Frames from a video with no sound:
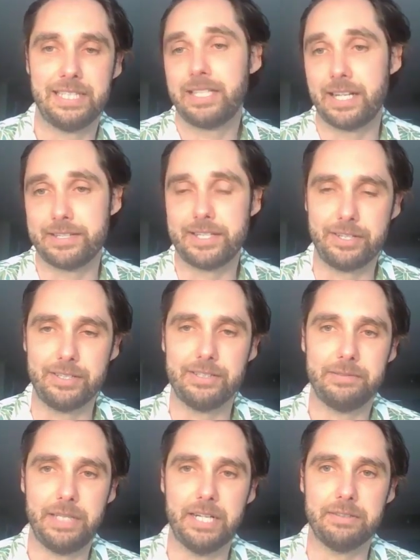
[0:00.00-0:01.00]
Consider
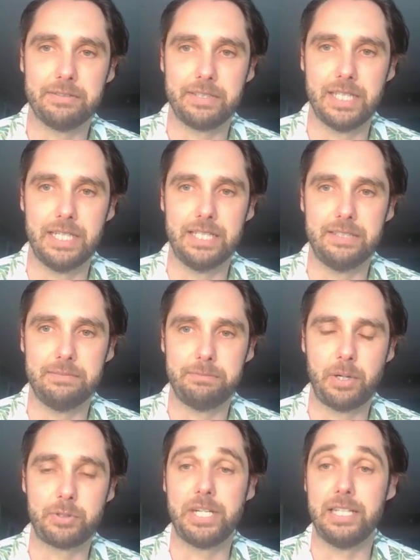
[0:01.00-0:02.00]

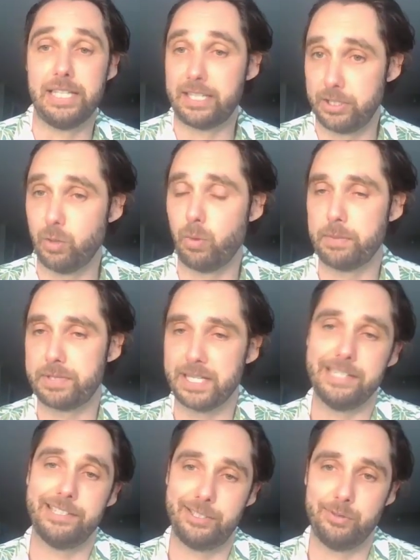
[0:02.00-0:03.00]
posting a link on your
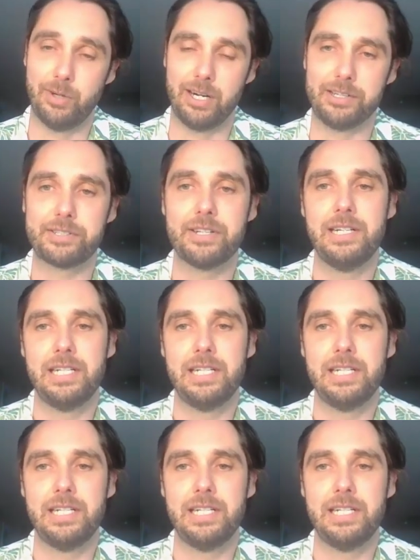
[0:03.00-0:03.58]
website to ours."